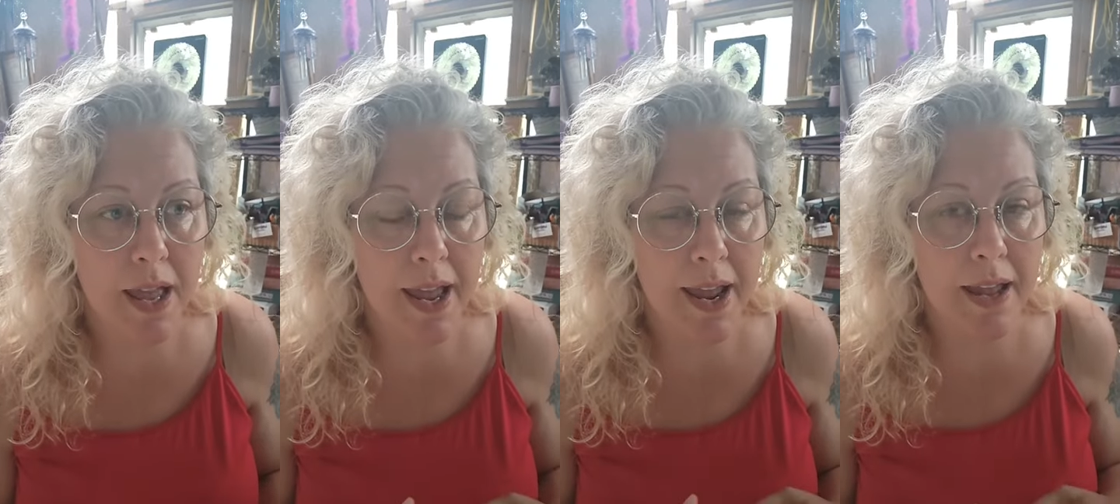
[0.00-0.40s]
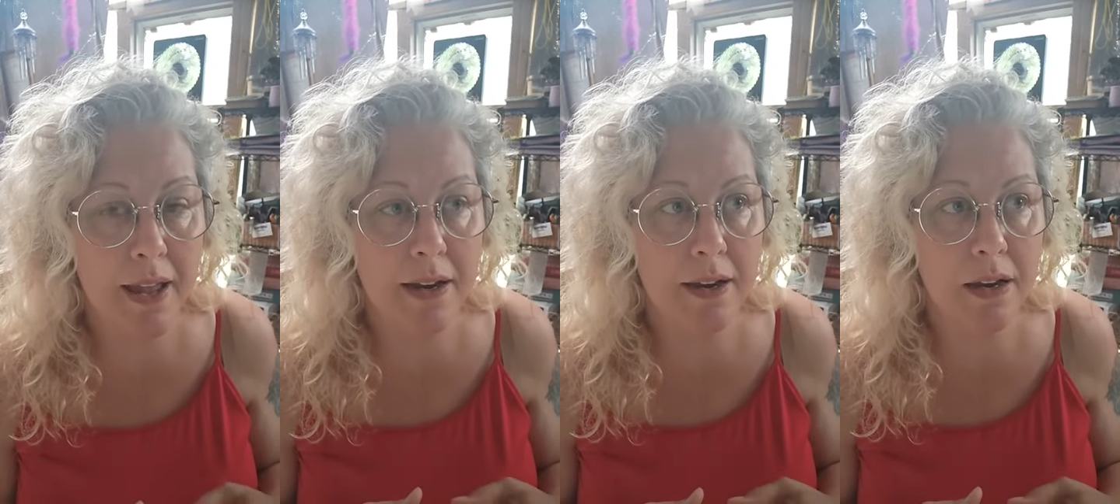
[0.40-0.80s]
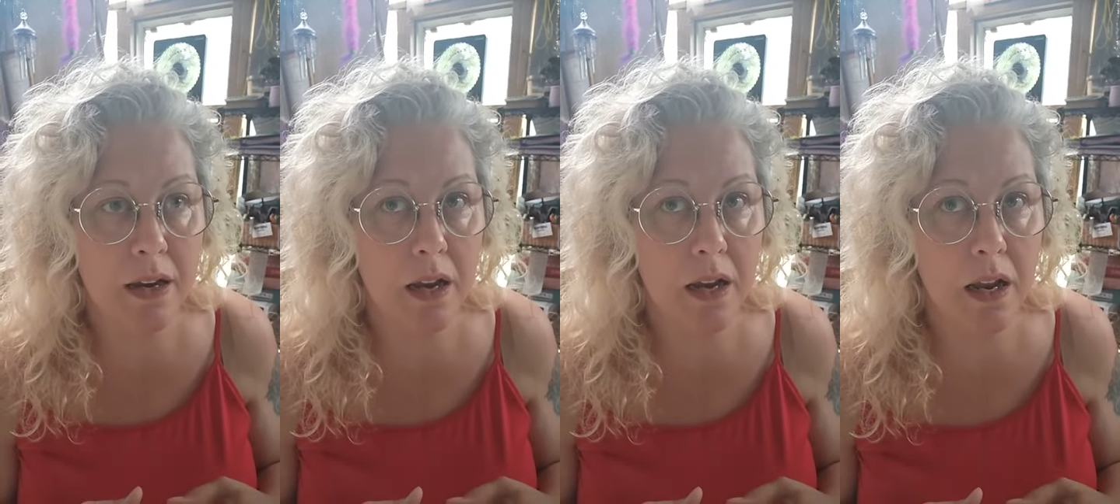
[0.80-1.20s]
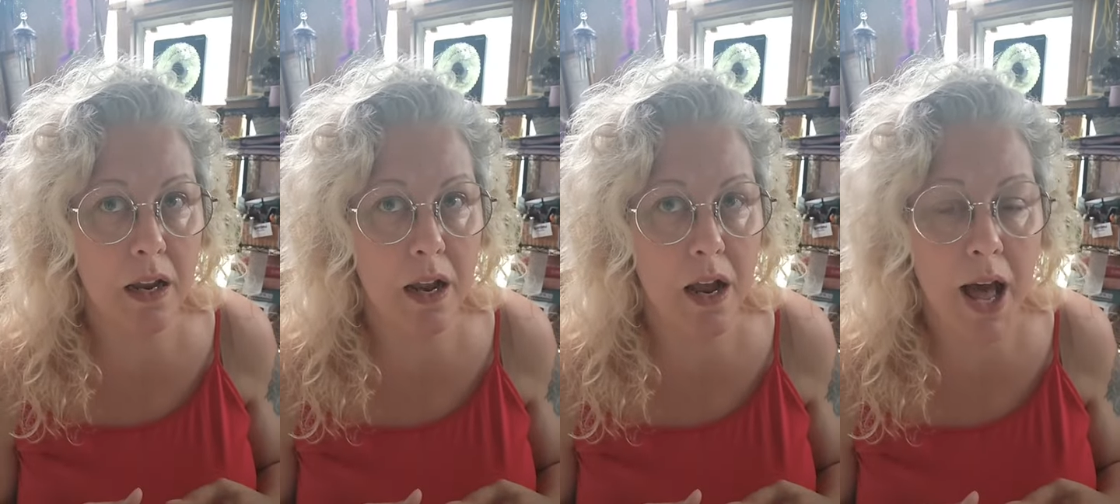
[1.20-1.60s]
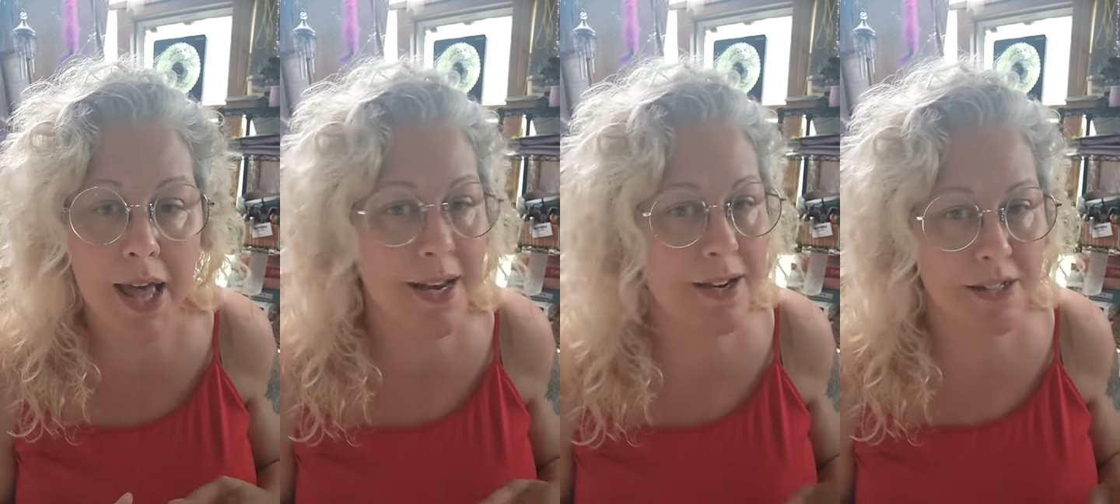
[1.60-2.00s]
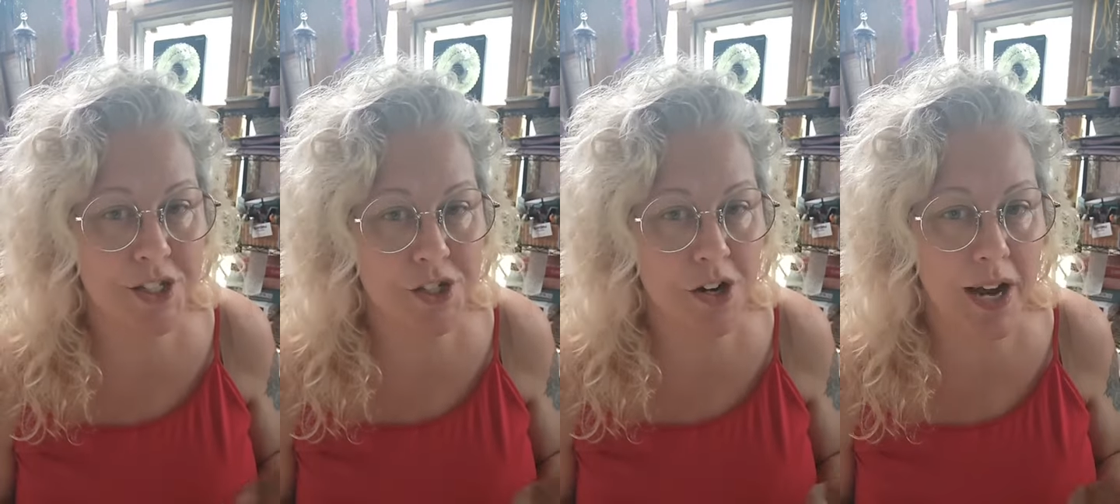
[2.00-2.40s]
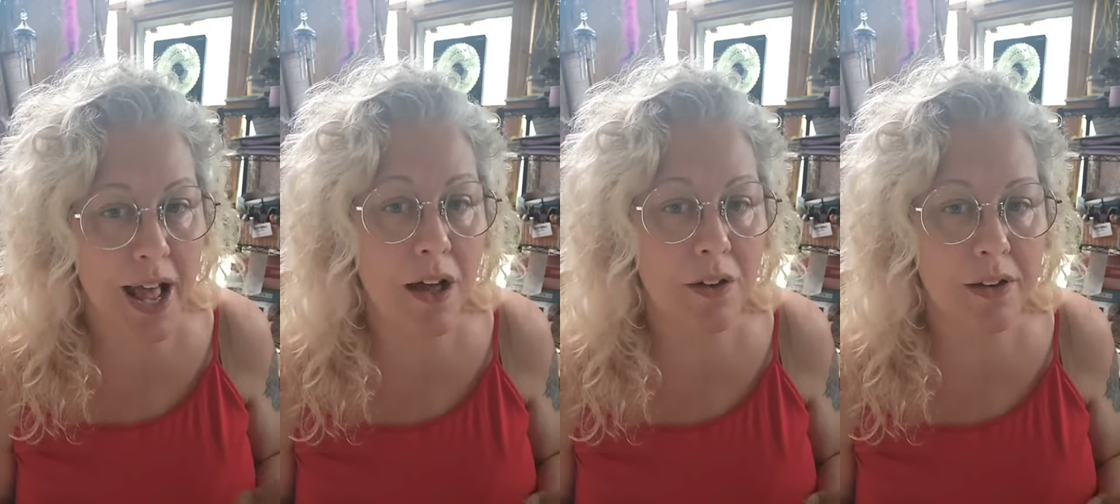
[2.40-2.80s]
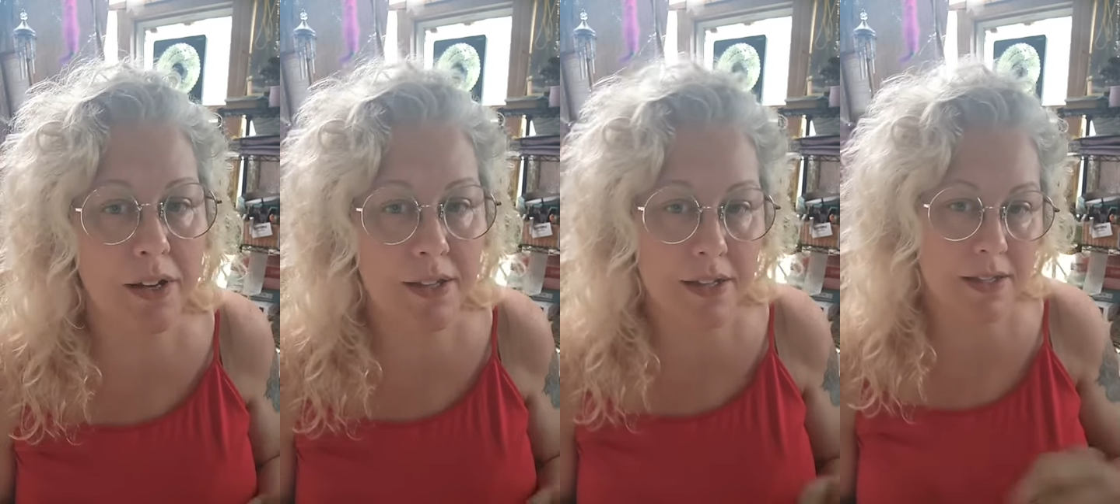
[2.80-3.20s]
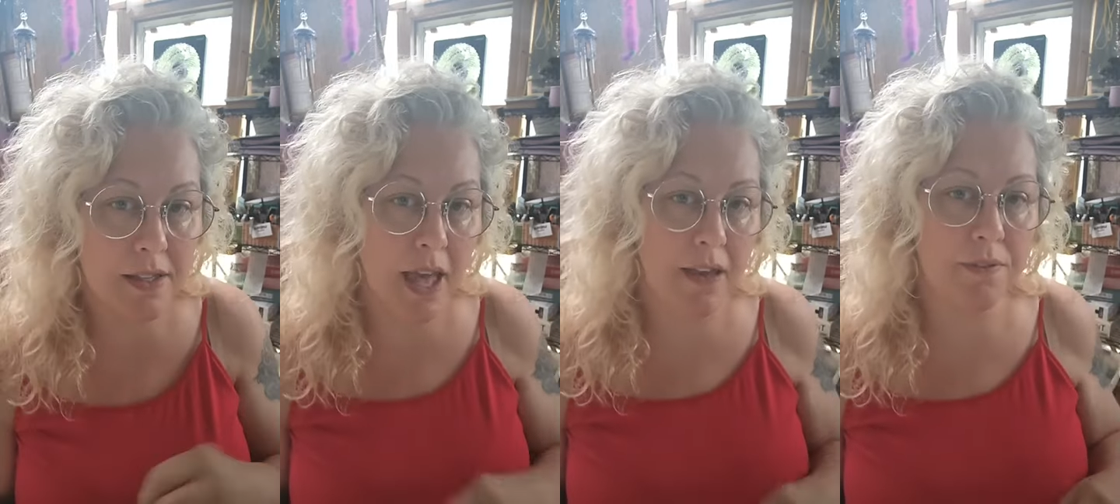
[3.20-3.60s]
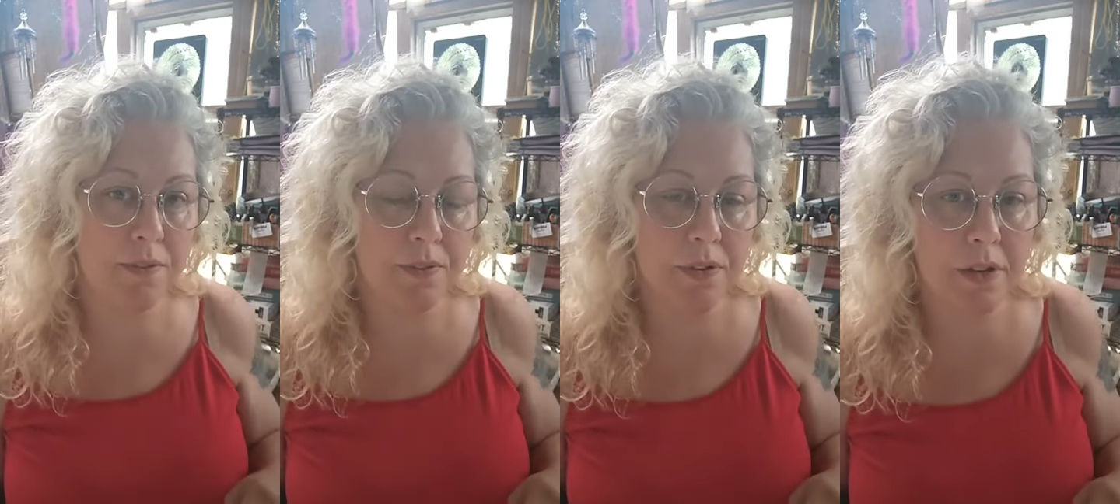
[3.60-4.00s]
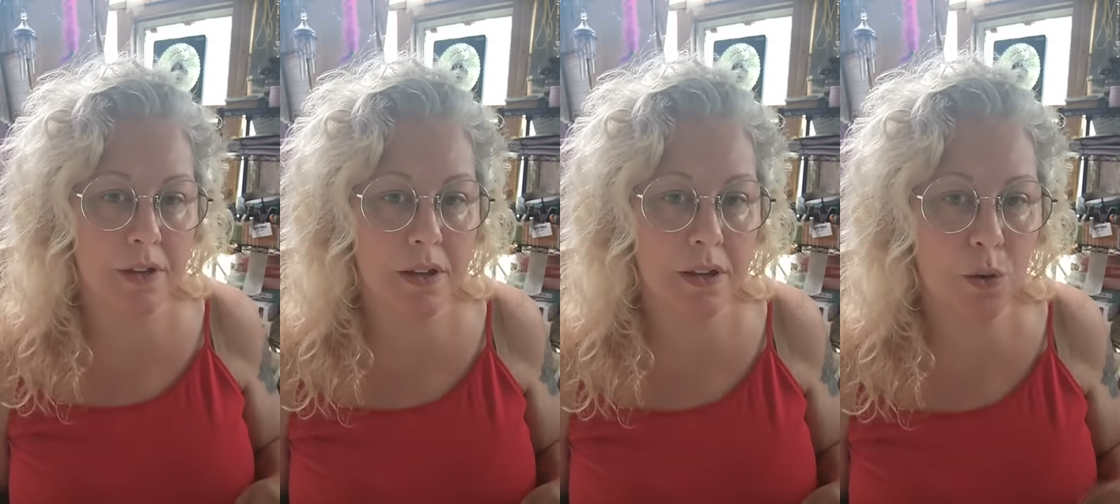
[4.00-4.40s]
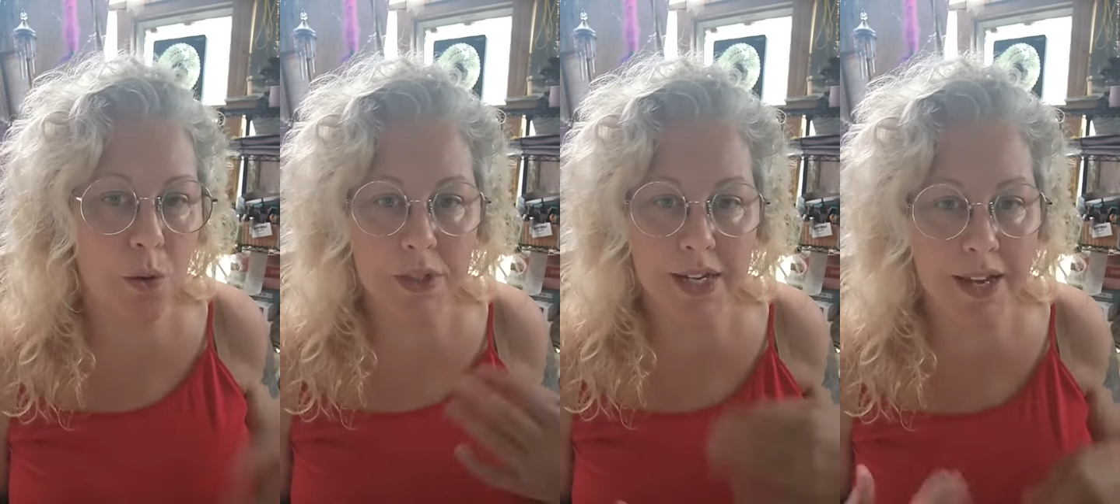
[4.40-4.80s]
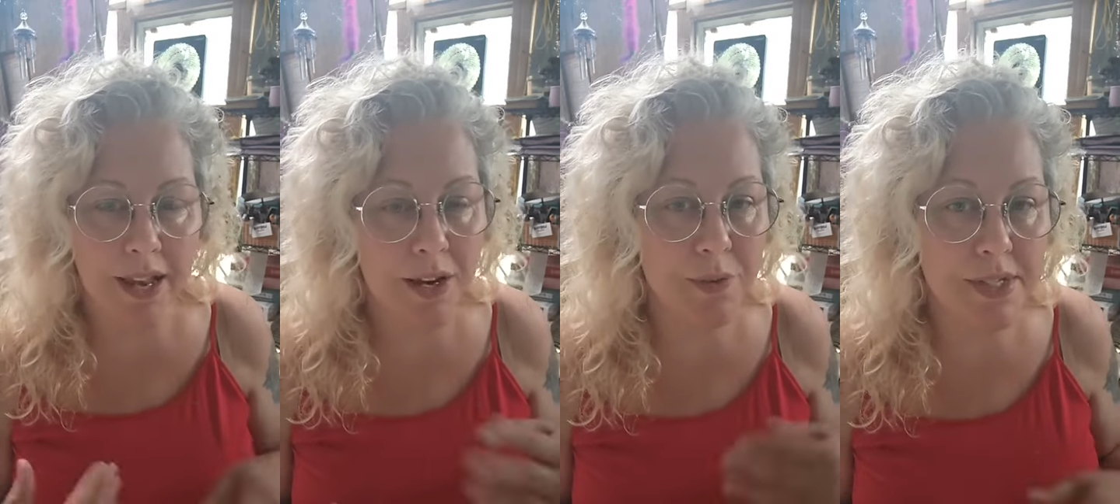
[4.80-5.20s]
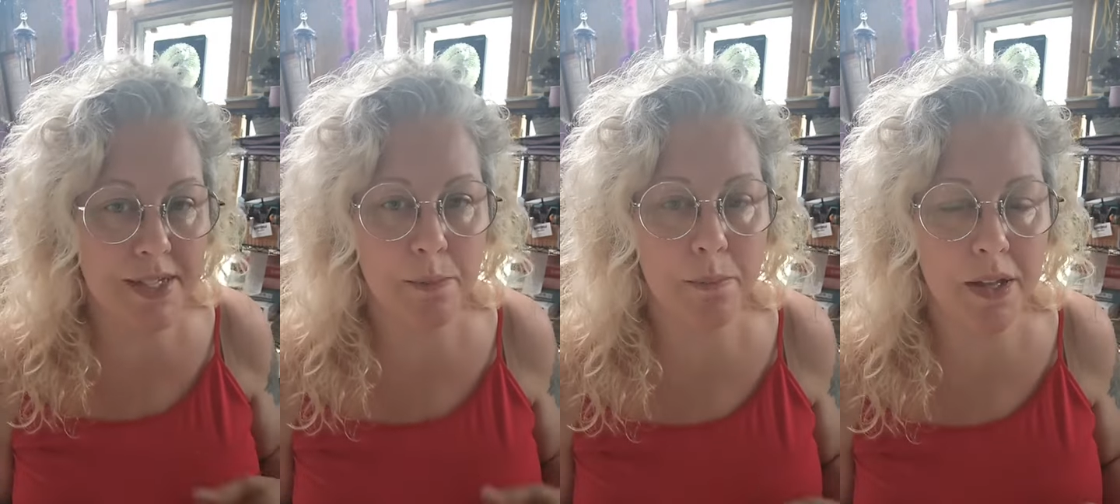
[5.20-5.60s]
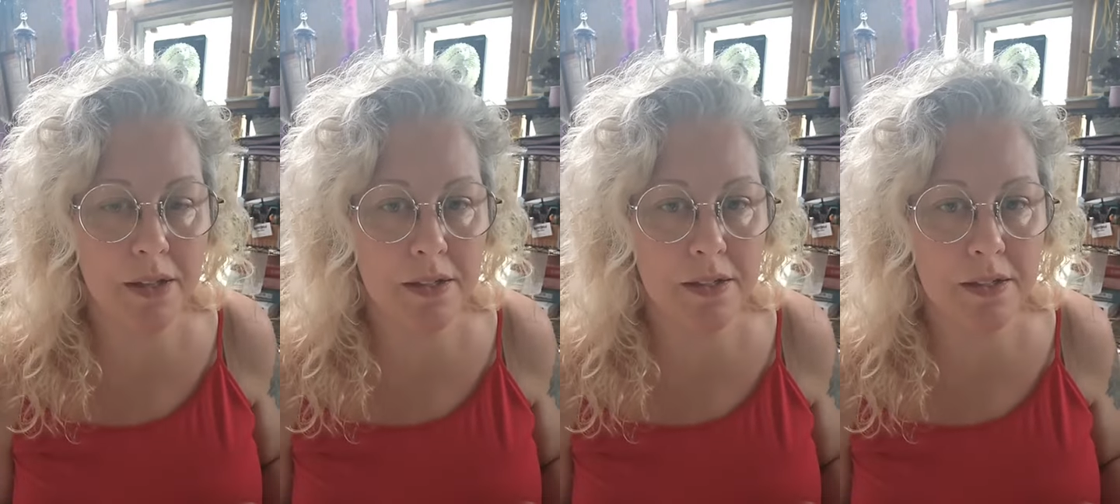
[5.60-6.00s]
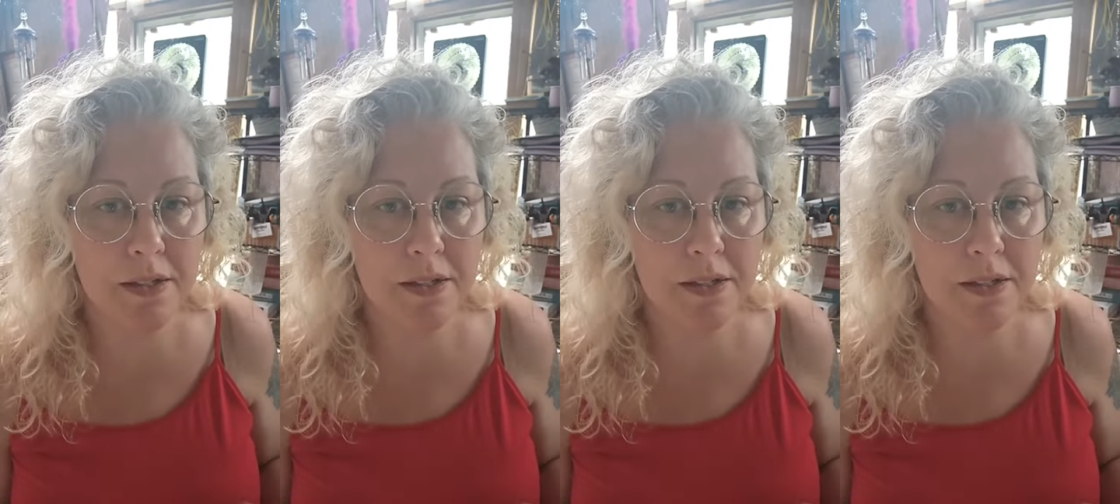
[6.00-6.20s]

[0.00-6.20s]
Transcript: And I didn't start out in this life holding any resentments,